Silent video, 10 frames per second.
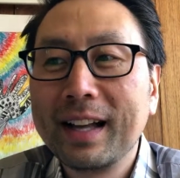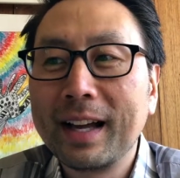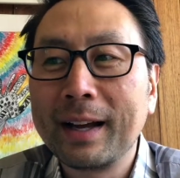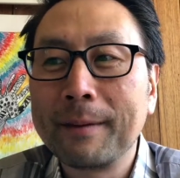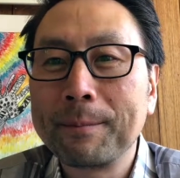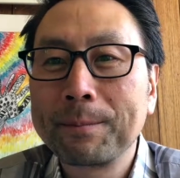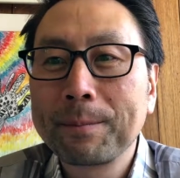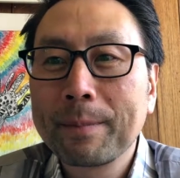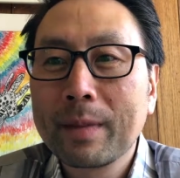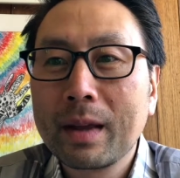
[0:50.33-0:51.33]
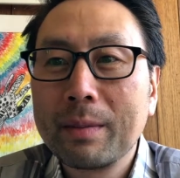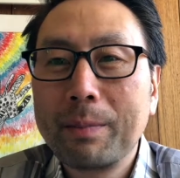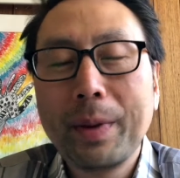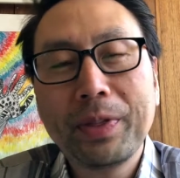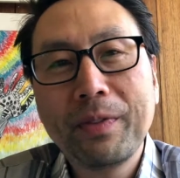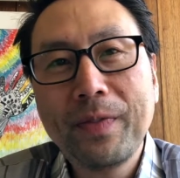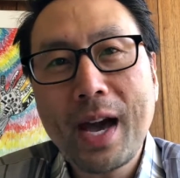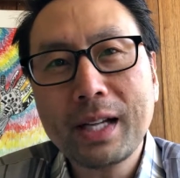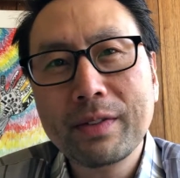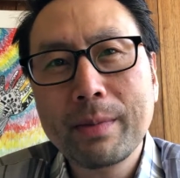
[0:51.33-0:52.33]
But the
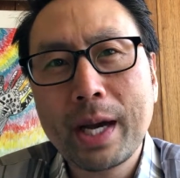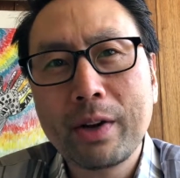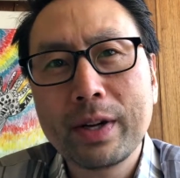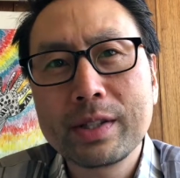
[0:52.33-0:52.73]
fact of the matter